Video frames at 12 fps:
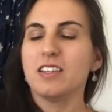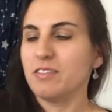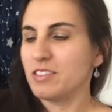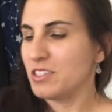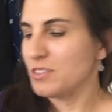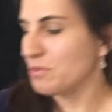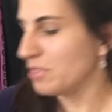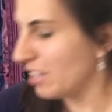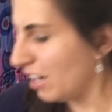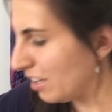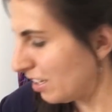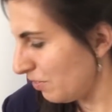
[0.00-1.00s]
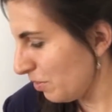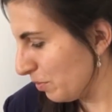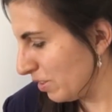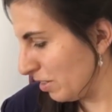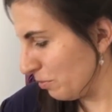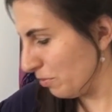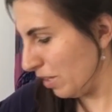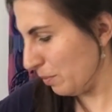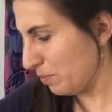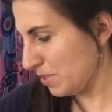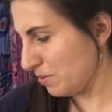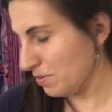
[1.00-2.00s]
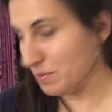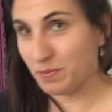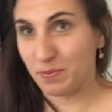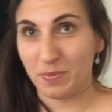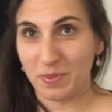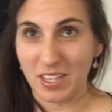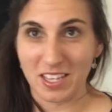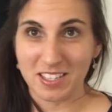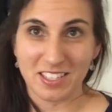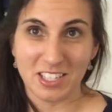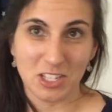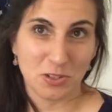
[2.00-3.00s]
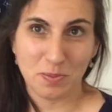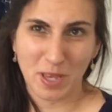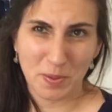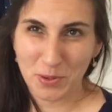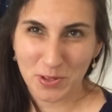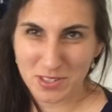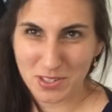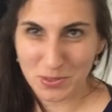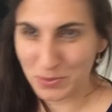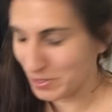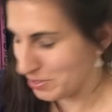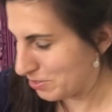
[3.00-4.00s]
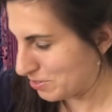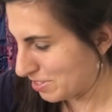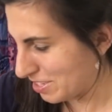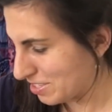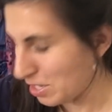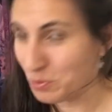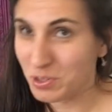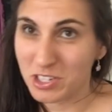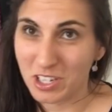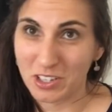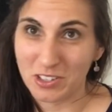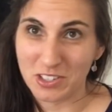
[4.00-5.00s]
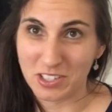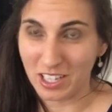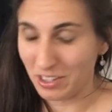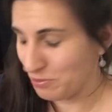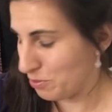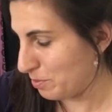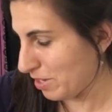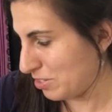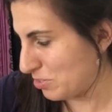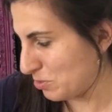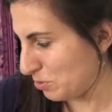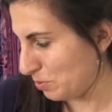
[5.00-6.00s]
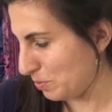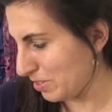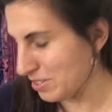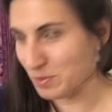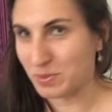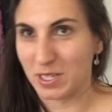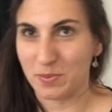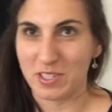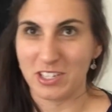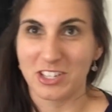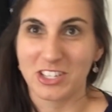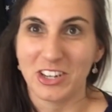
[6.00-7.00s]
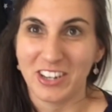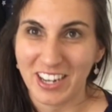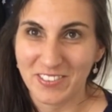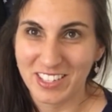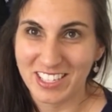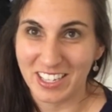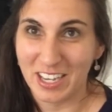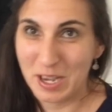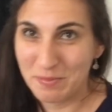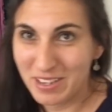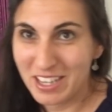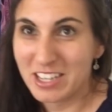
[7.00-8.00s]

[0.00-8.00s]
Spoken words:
which is really, I love it when they wrap things in tissue paper. It's just one of those things. I wish I could do that for my store, but sometimes I just don't have the time.